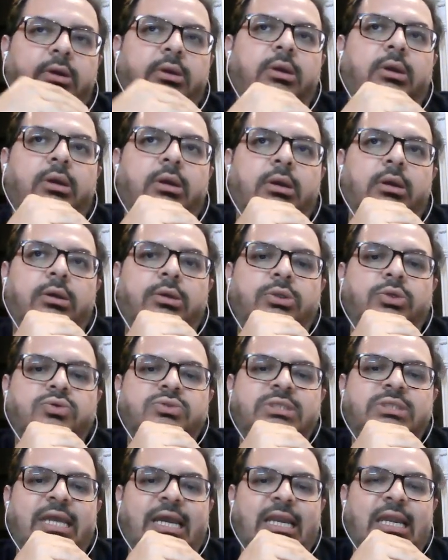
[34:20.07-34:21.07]

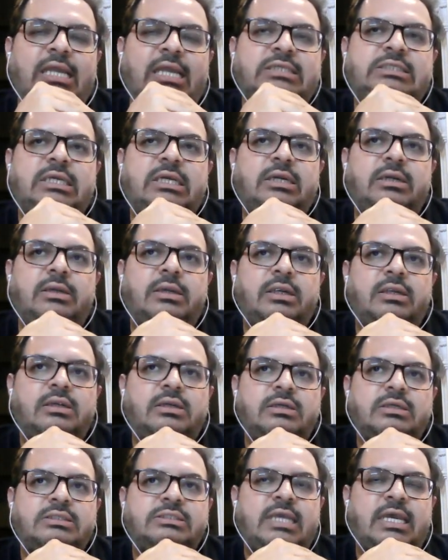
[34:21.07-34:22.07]
using LXD
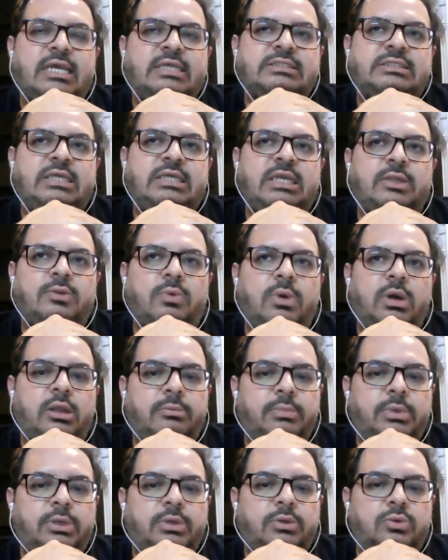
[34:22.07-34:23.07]
containers as the
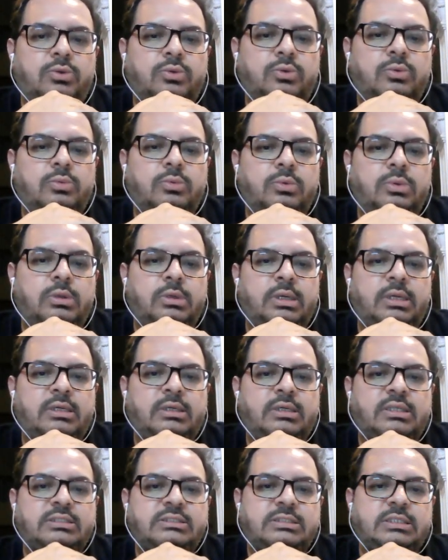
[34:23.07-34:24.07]
environment to run
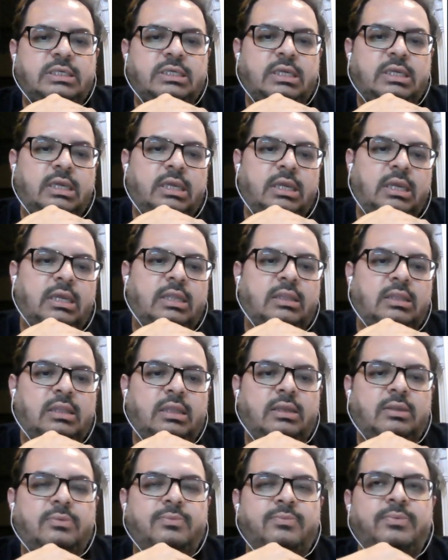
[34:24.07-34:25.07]
TCK, and
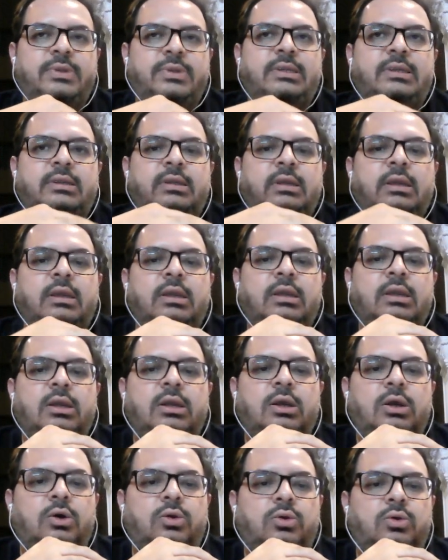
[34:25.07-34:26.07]
then we
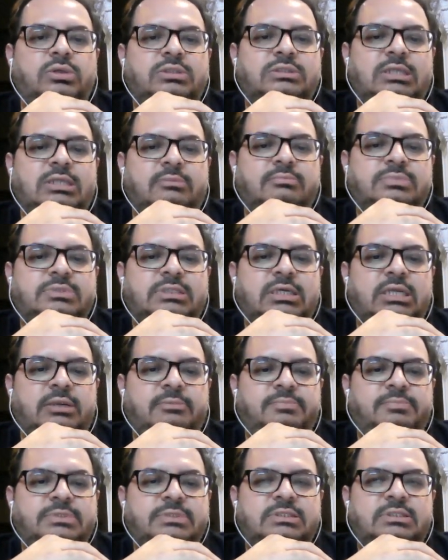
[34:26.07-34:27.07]
wrote some
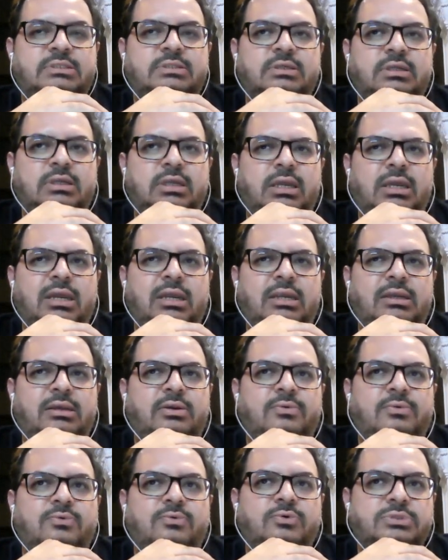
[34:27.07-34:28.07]
scripts, and it
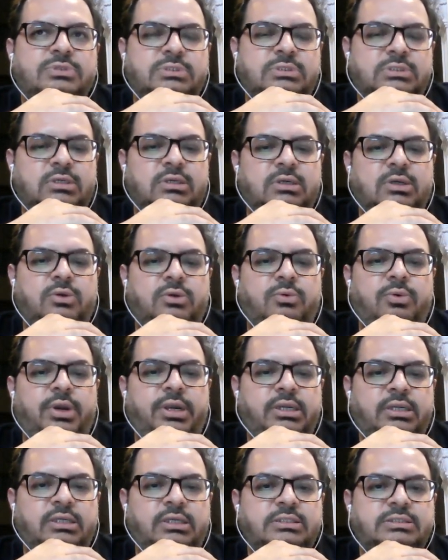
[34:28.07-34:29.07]
was
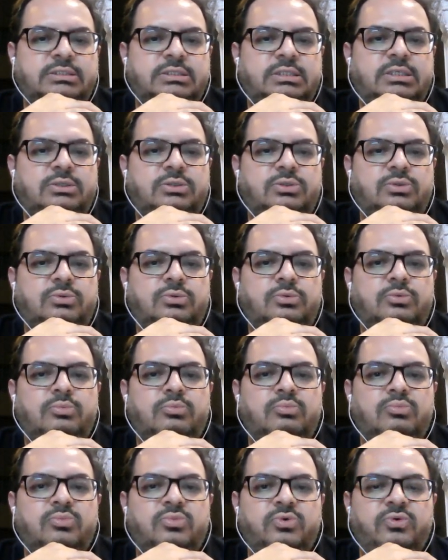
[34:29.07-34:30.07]
quite easy to
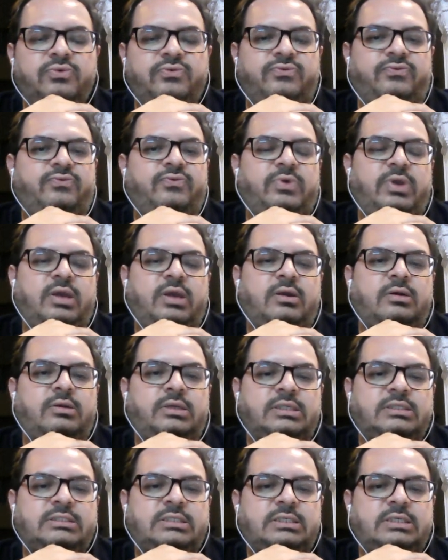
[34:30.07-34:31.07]
move
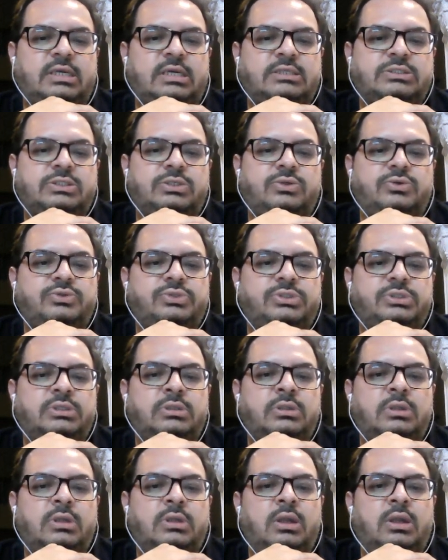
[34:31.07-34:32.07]
TCK execution
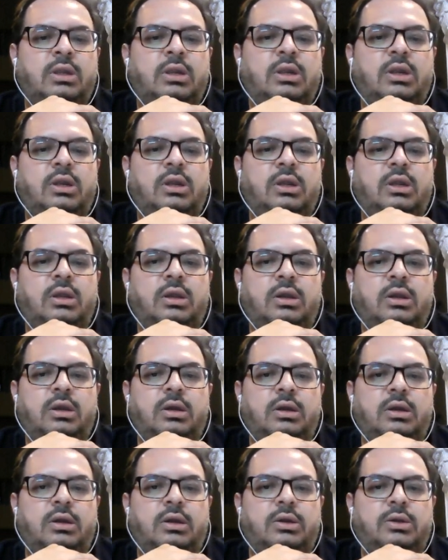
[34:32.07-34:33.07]

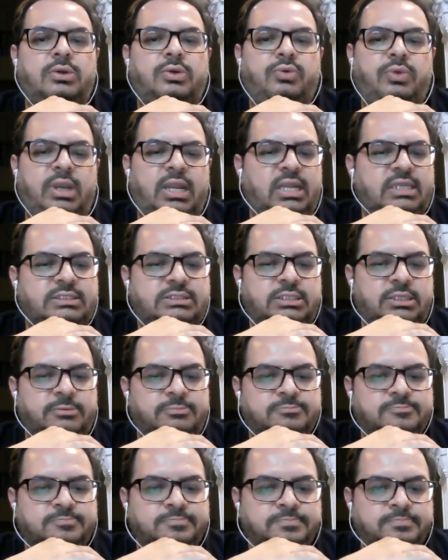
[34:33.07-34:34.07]
to LXD.